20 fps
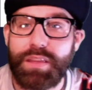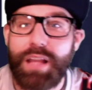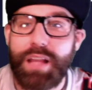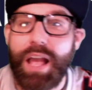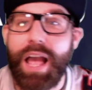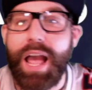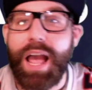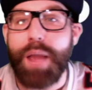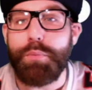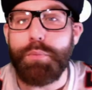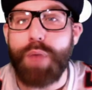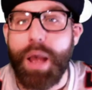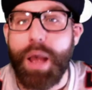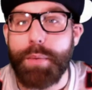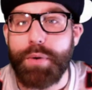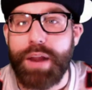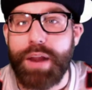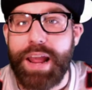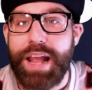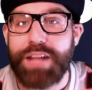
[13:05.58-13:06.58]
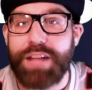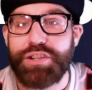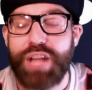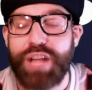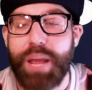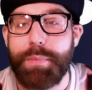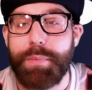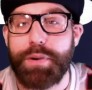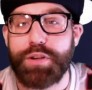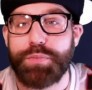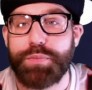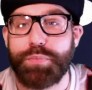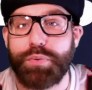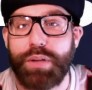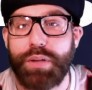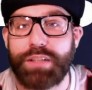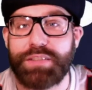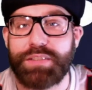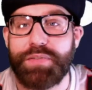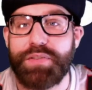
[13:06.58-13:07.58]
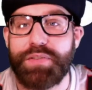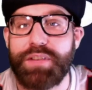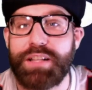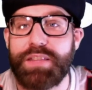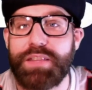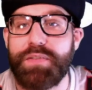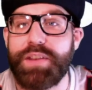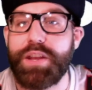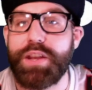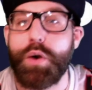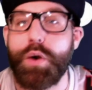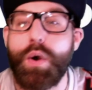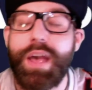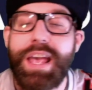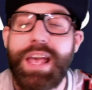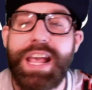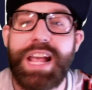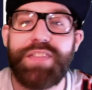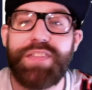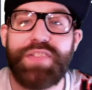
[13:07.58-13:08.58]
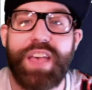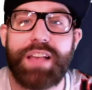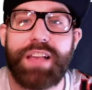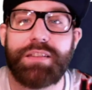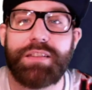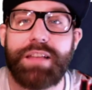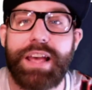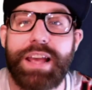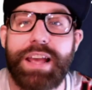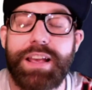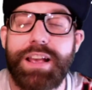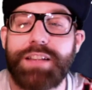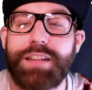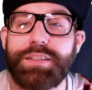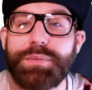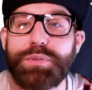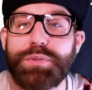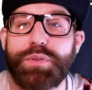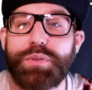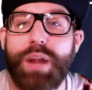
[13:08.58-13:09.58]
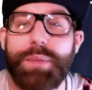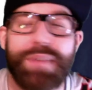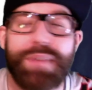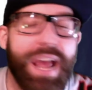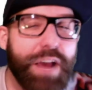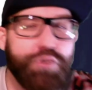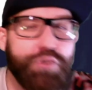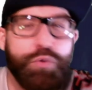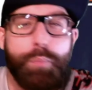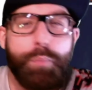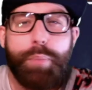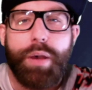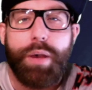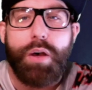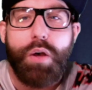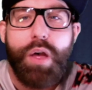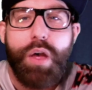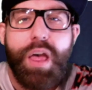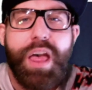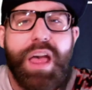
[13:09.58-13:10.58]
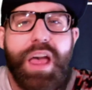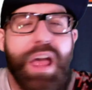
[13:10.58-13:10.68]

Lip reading: I'm Robert at Shy Bears Plus. If you liked the video, hit that like, subscribe, tackle the bell.